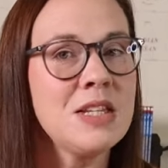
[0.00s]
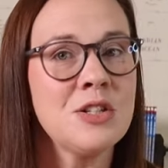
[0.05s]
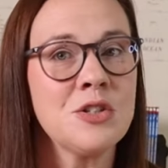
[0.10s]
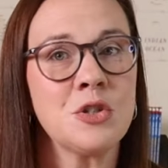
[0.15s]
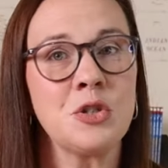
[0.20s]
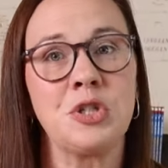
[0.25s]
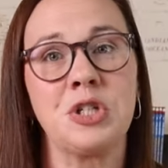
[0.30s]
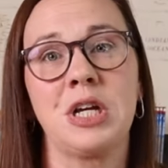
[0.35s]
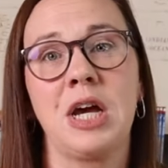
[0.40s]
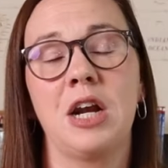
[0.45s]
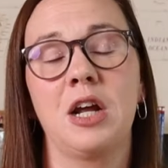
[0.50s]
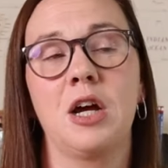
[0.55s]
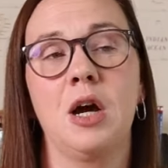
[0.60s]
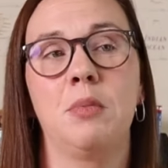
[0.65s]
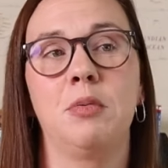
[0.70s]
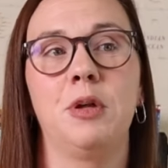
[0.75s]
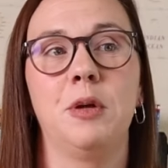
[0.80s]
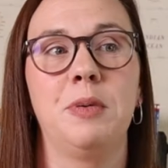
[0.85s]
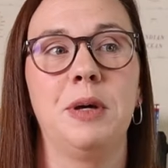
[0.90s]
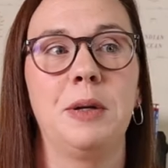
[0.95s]
So she got a
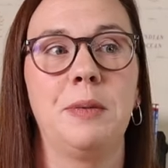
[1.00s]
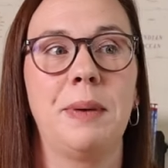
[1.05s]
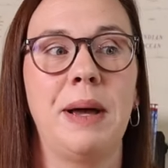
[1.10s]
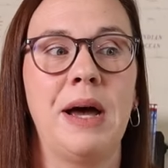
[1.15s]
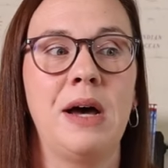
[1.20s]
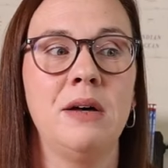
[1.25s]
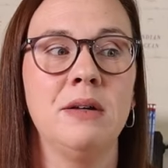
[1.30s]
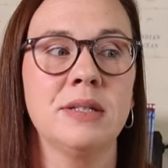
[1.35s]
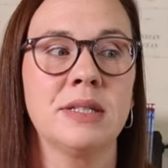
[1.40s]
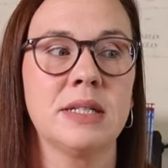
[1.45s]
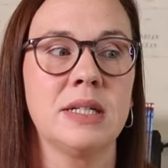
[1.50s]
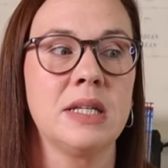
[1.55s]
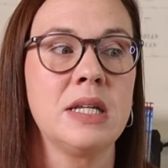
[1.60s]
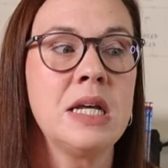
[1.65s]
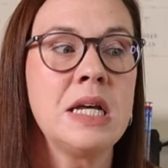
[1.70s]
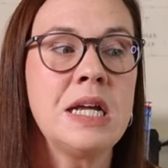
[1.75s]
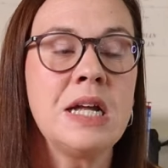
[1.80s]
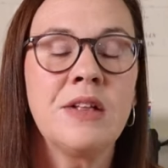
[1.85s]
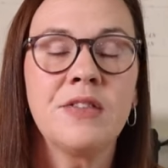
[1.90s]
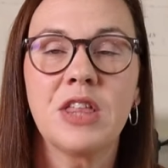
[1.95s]
couple of pen pals and
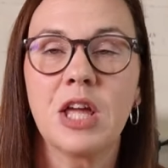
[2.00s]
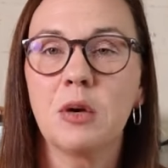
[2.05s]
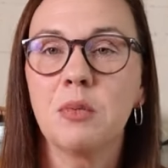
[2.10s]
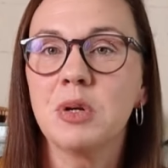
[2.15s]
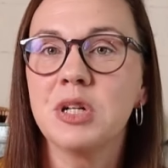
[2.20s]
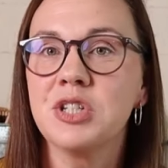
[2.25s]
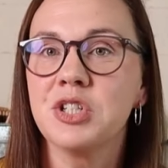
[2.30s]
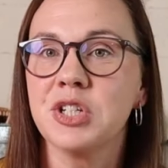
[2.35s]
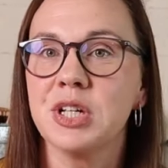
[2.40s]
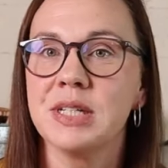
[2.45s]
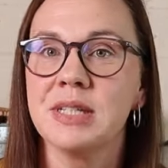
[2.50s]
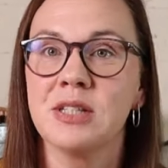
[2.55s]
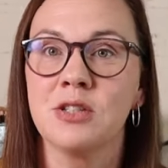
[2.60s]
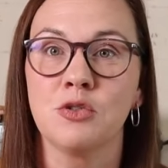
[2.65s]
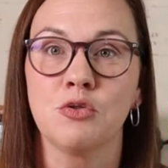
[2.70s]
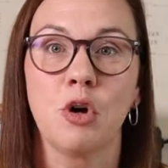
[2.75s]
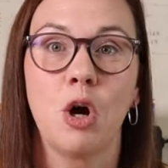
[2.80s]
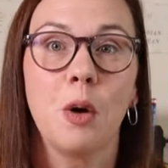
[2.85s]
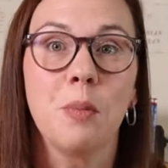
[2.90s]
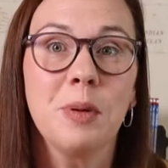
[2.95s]
they would just
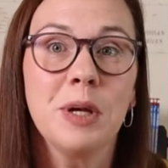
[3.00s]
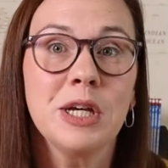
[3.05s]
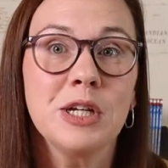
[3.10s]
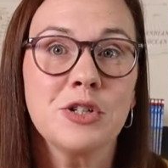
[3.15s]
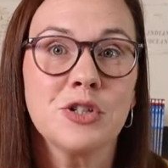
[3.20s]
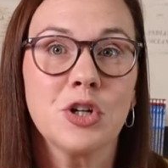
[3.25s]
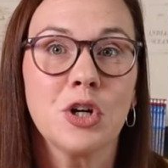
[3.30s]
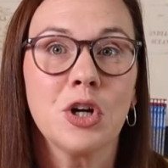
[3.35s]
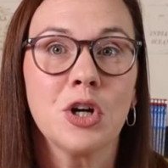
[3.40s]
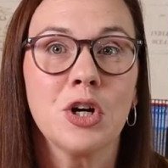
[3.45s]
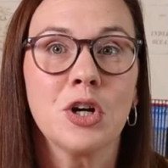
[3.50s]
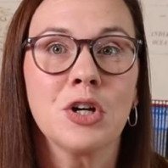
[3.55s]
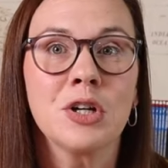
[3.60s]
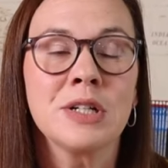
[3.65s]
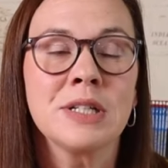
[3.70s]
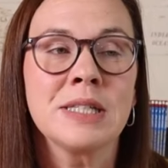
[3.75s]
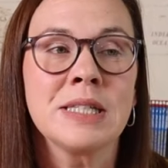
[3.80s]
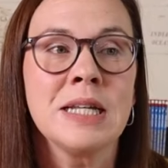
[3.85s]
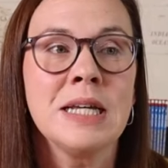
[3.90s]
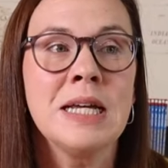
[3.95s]
draw
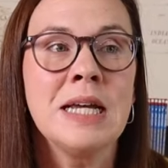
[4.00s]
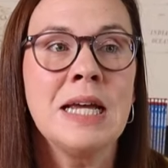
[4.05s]
pictures